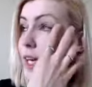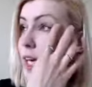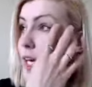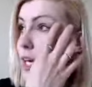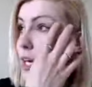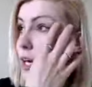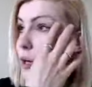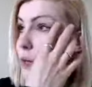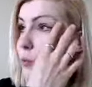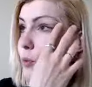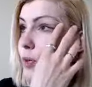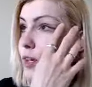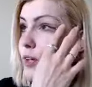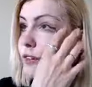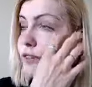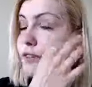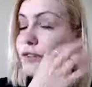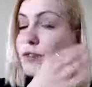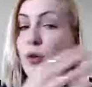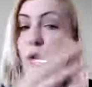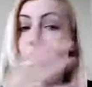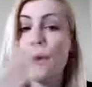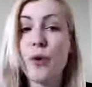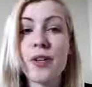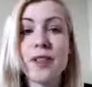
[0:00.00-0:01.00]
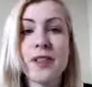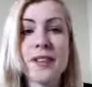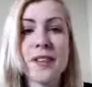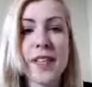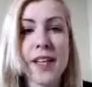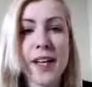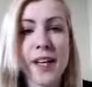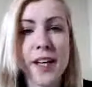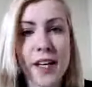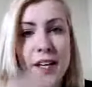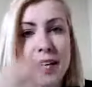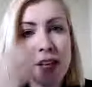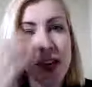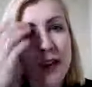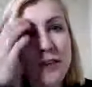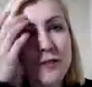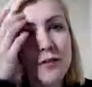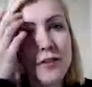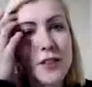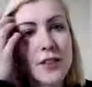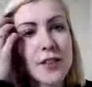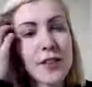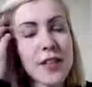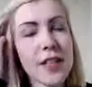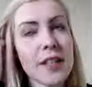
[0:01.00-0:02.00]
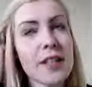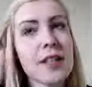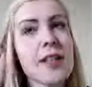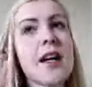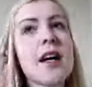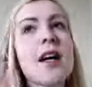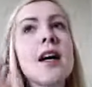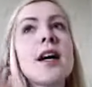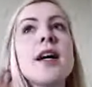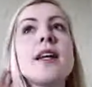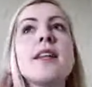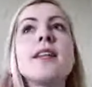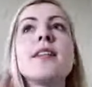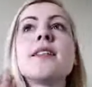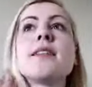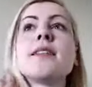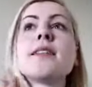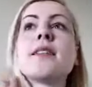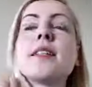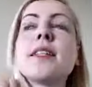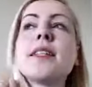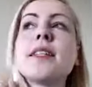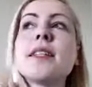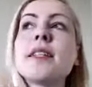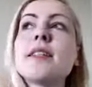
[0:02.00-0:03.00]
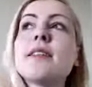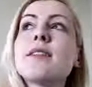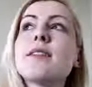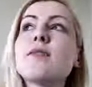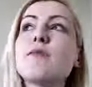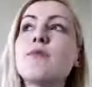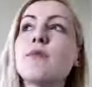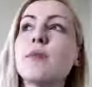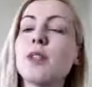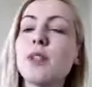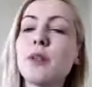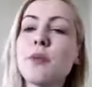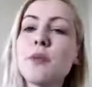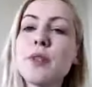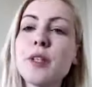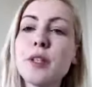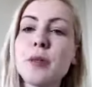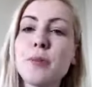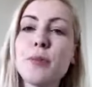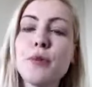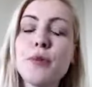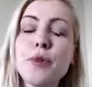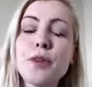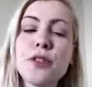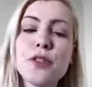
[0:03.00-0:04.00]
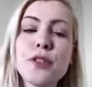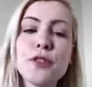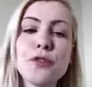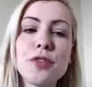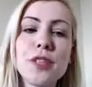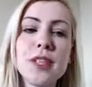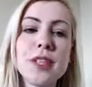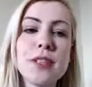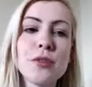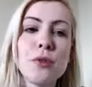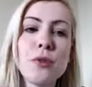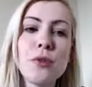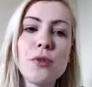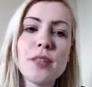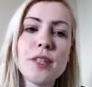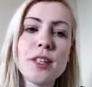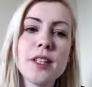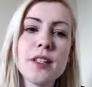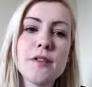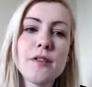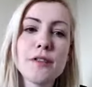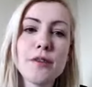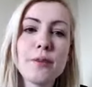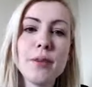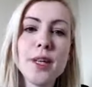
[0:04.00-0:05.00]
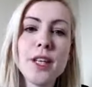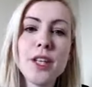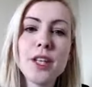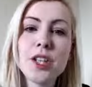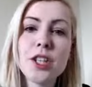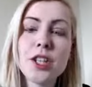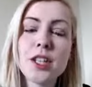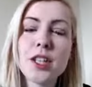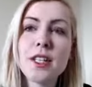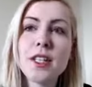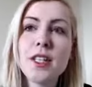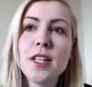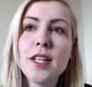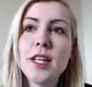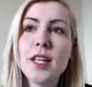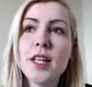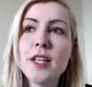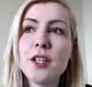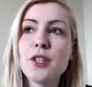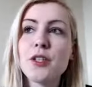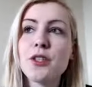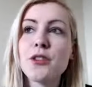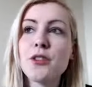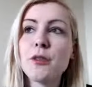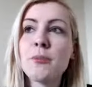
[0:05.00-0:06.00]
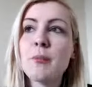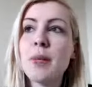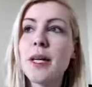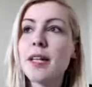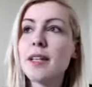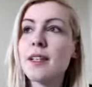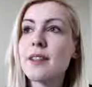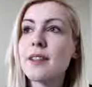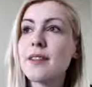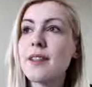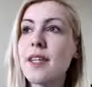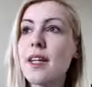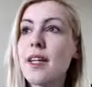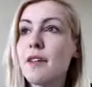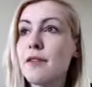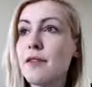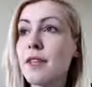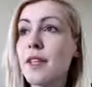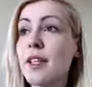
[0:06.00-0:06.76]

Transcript: with toys and everything, and that's really, really important to get all the information to make it safe.